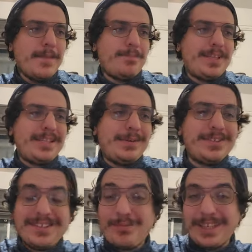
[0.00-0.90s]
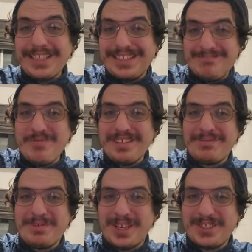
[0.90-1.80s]
But there was this one movie
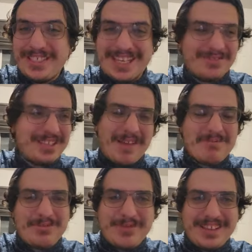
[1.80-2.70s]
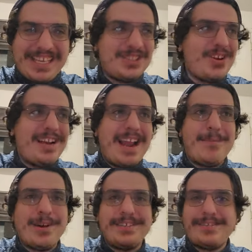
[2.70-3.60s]
that we watched together that we really enjoyed, and that
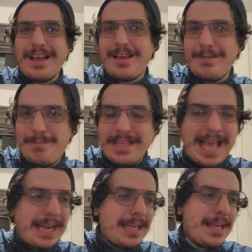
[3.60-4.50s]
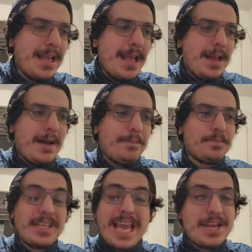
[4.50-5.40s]
was Big Daddy.
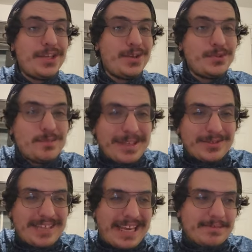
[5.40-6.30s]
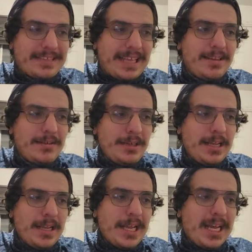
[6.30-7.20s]
Again, huge respect to Adam Sandler.
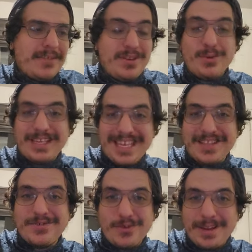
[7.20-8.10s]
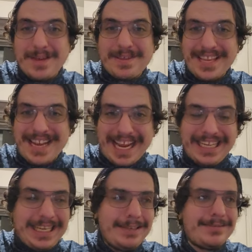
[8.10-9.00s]
If you were a kid growing up in the
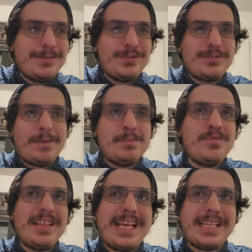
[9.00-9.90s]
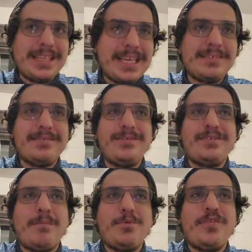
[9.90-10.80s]
90s, you saw a movie like Clicks, you
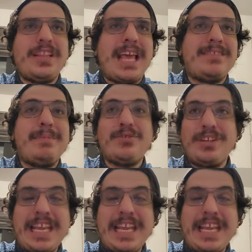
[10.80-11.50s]
saw a movie like Mr.